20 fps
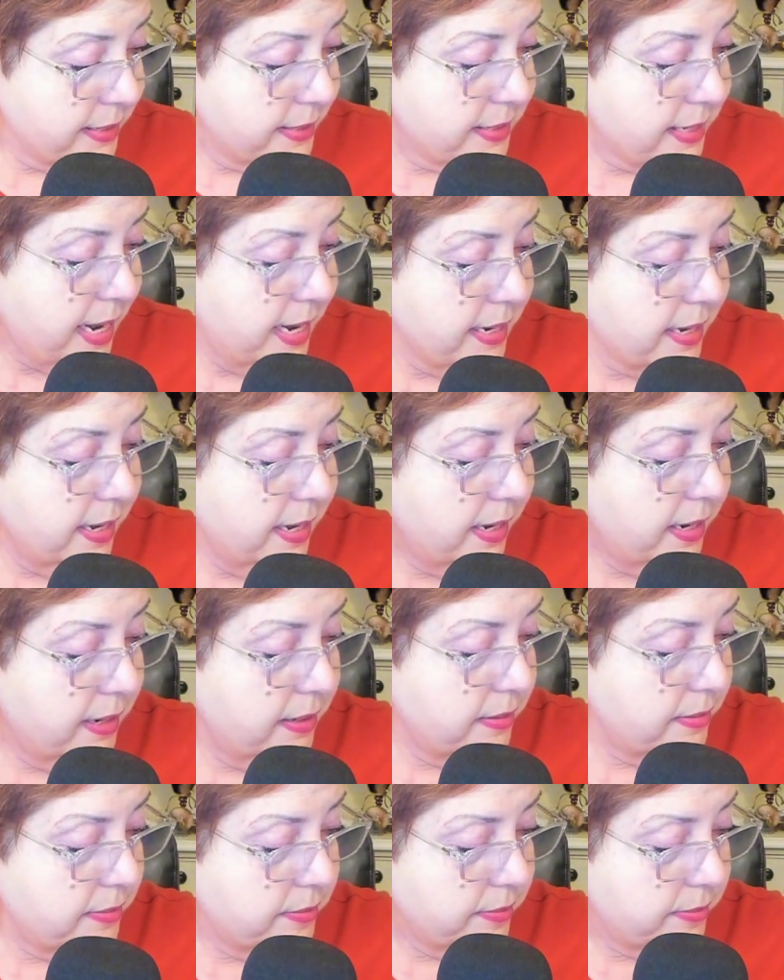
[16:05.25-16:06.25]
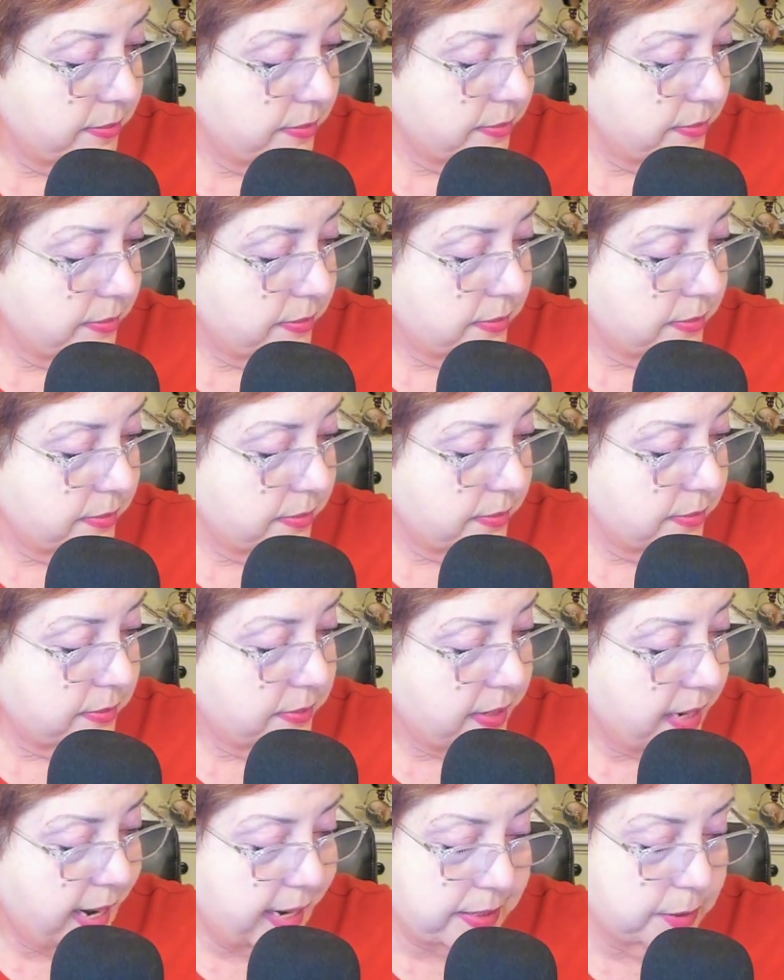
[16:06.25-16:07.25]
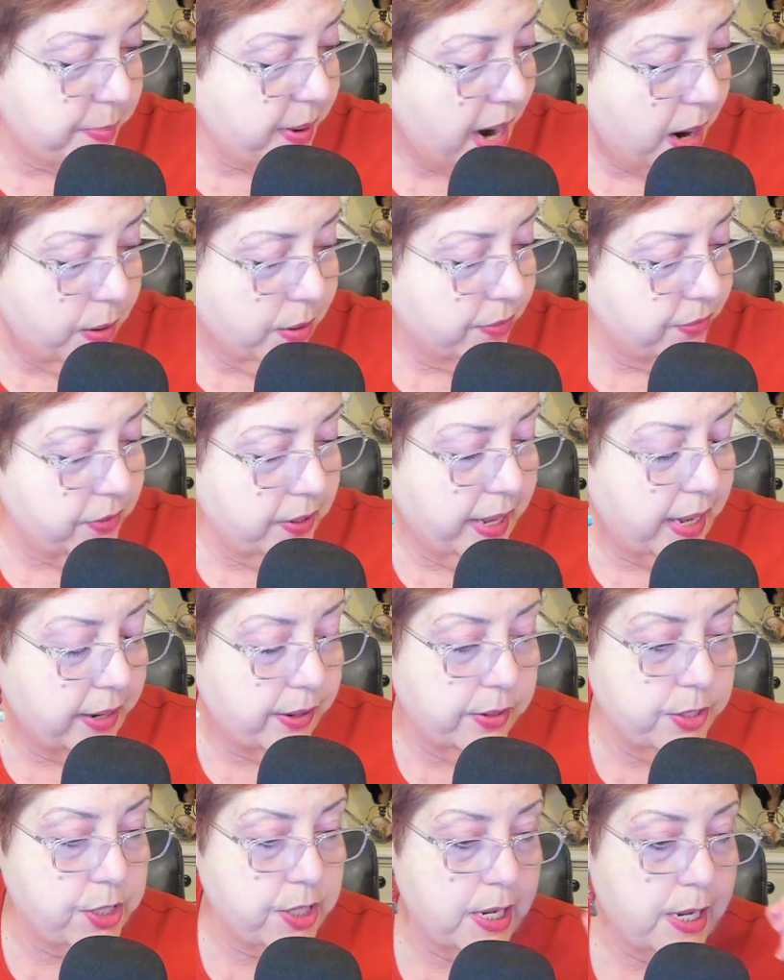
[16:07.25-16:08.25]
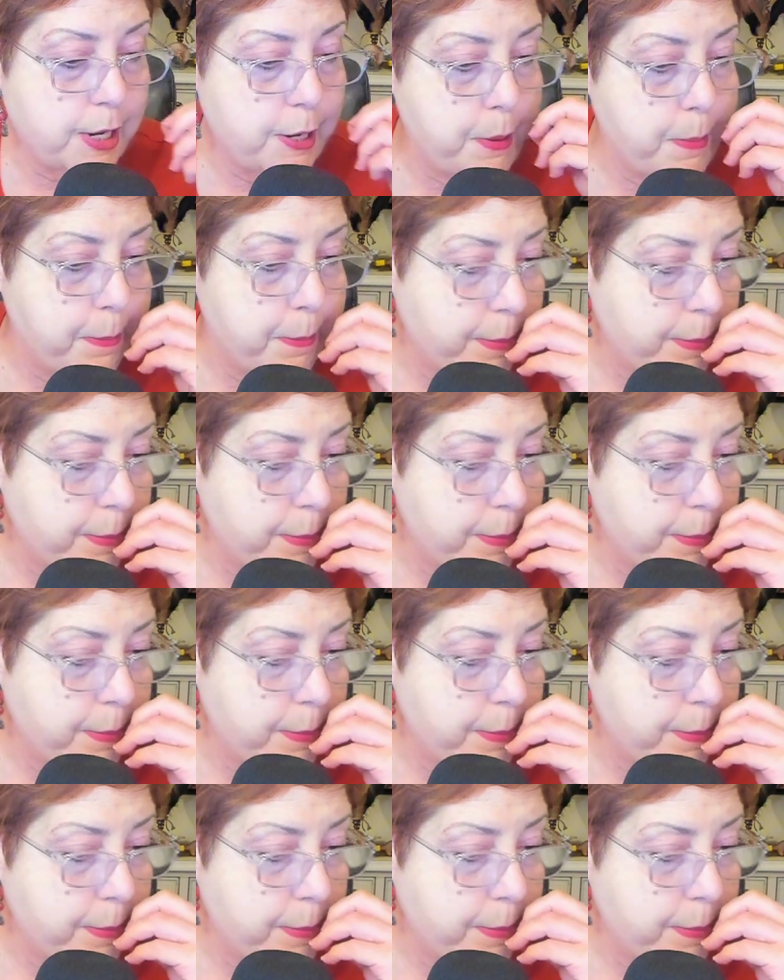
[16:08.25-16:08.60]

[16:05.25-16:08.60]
take in. That's powerful energy.